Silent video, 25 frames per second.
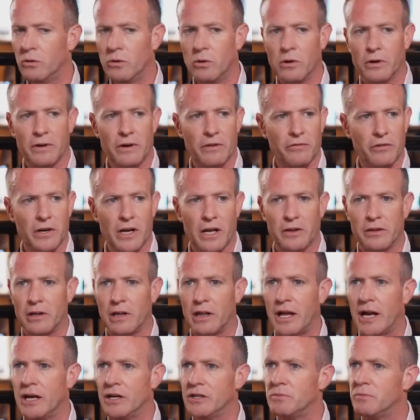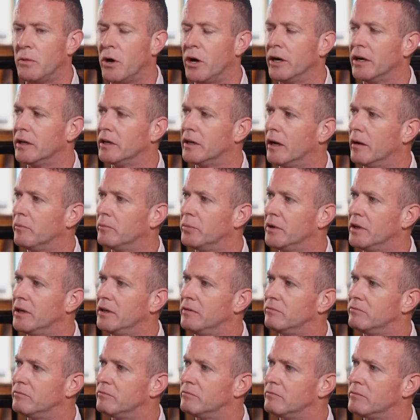or every other large mining
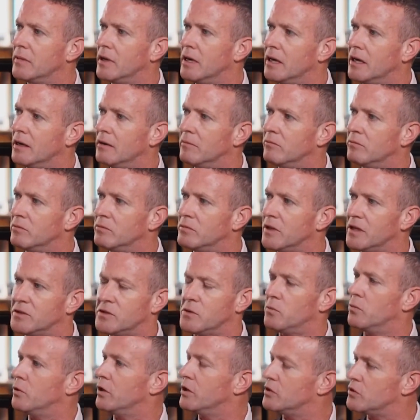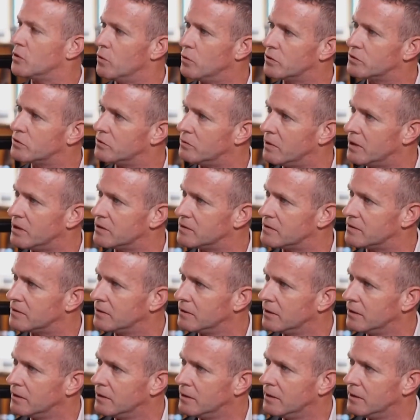company doesn't want to talk to us.